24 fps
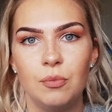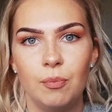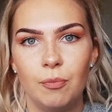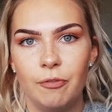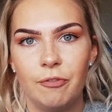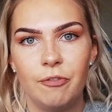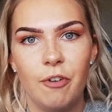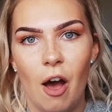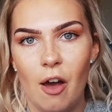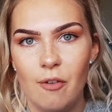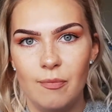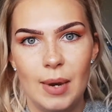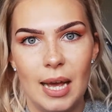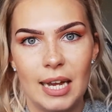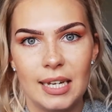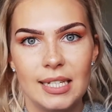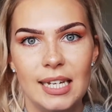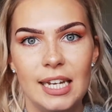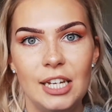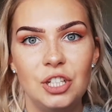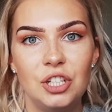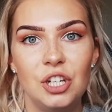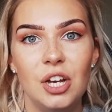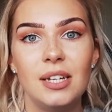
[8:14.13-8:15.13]
five black
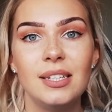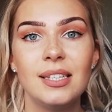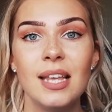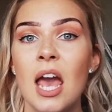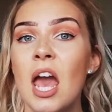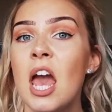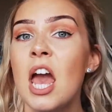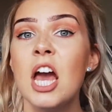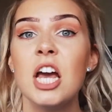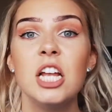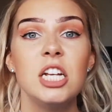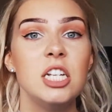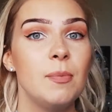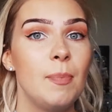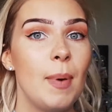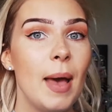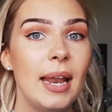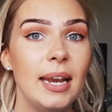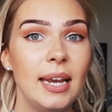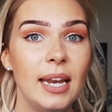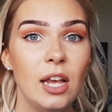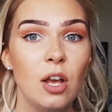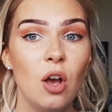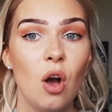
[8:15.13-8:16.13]
t-shirts,
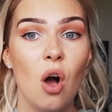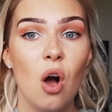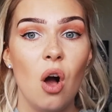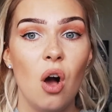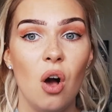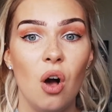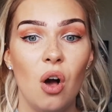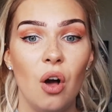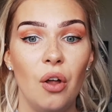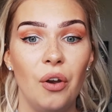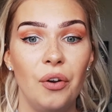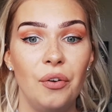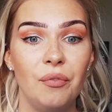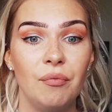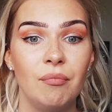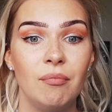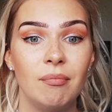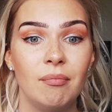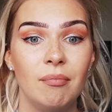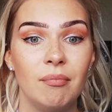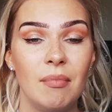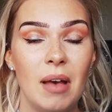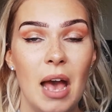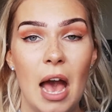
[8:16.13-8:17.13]
depending on
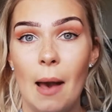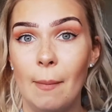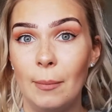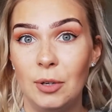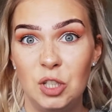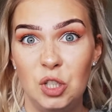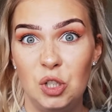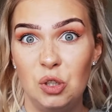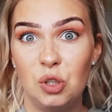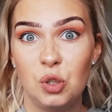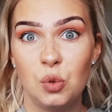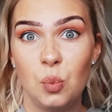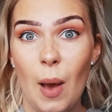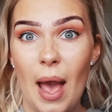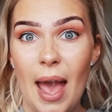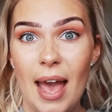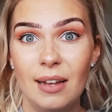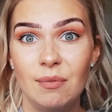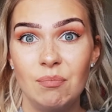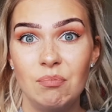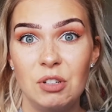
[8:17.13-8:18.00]
how much you sweat,